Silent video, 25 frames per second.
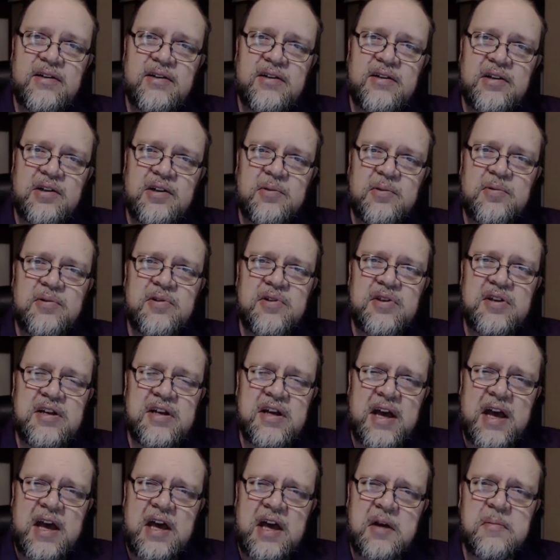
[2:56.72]
You were the
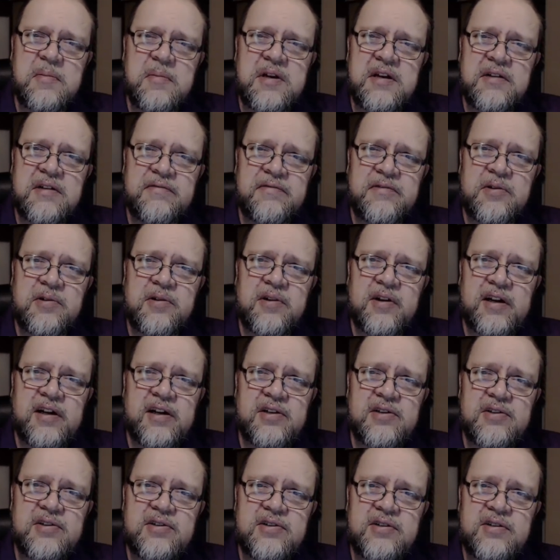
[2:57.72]
enemy of
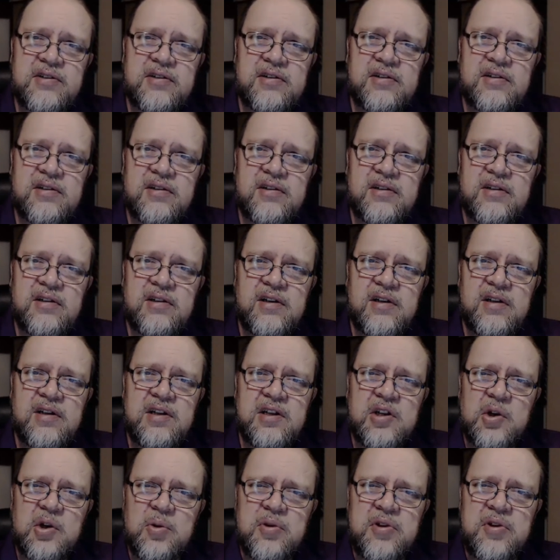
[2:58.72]
Christ.
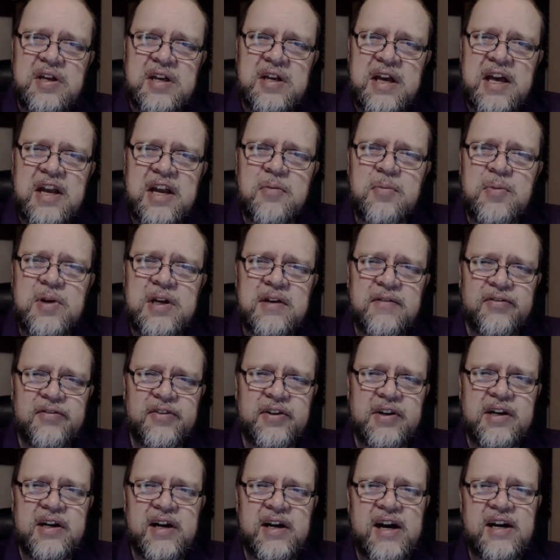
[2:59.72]
You were the enemy of the
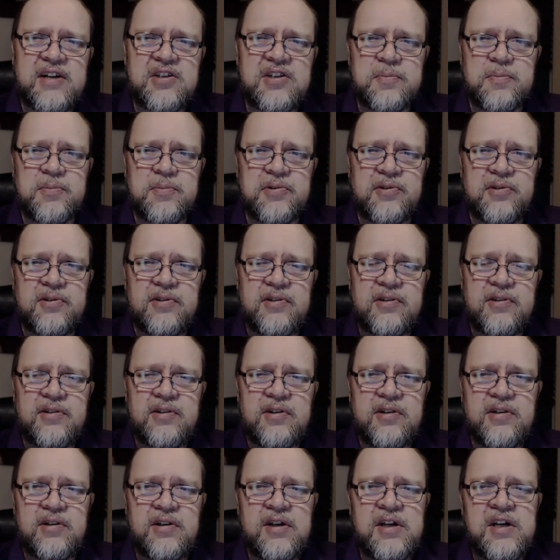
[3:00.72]
gospel.
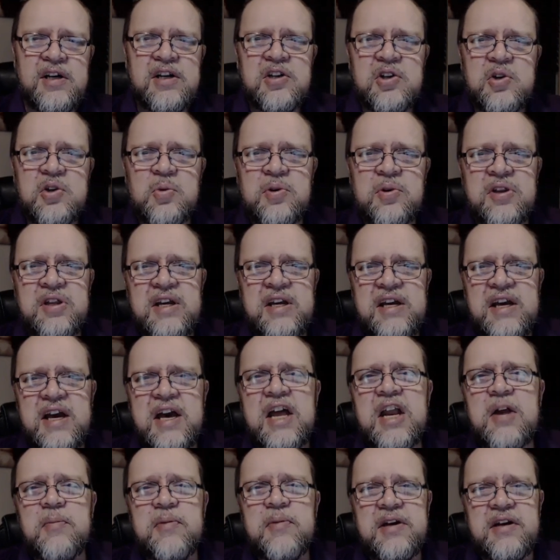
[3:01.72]
You were the
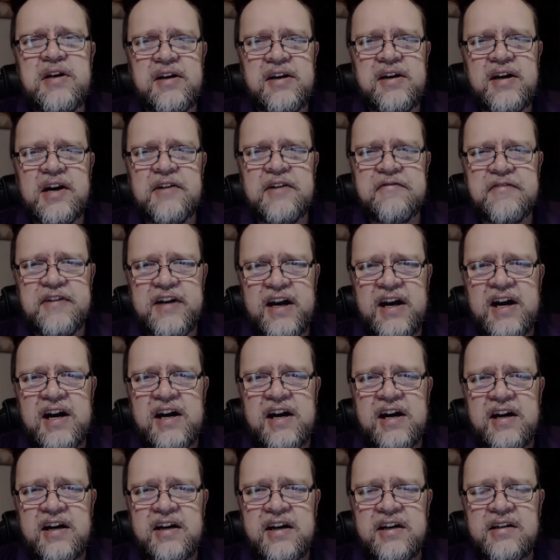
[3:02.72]
enemy of
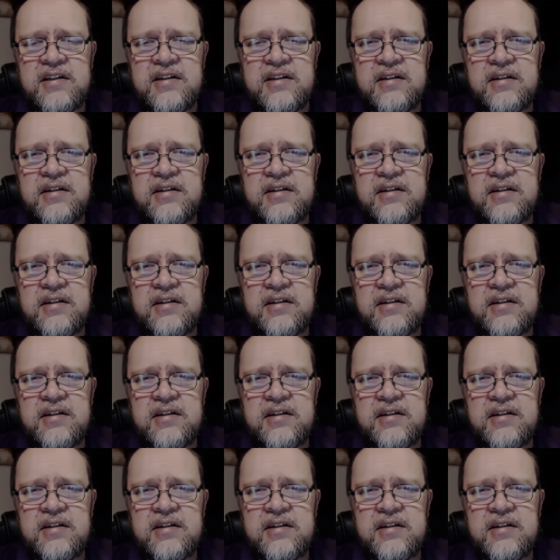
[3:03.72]
God.